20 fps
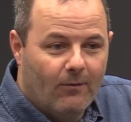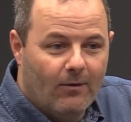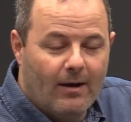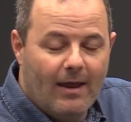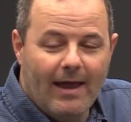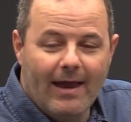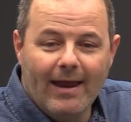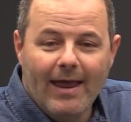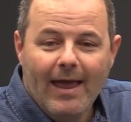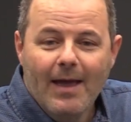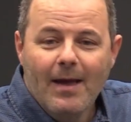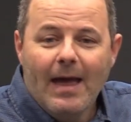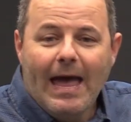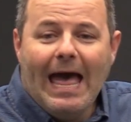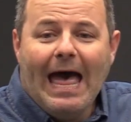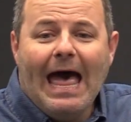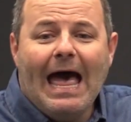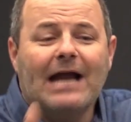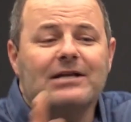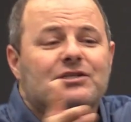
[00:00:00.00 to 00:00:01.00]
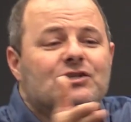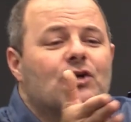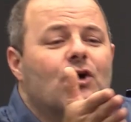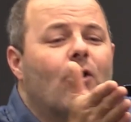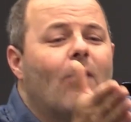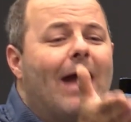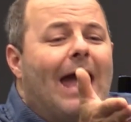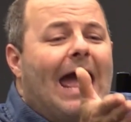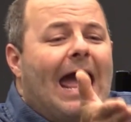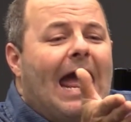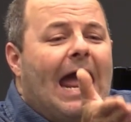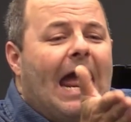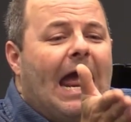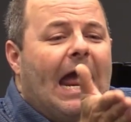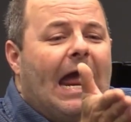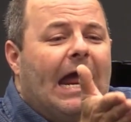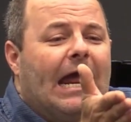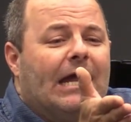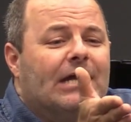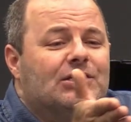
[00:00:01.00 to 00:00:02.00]
We're like, at your
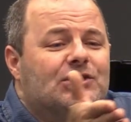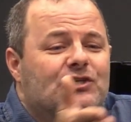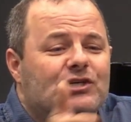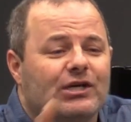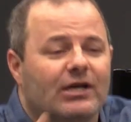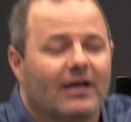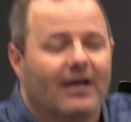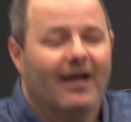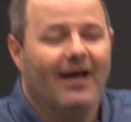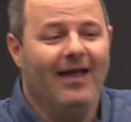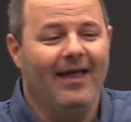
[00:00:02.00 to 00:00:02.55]
age.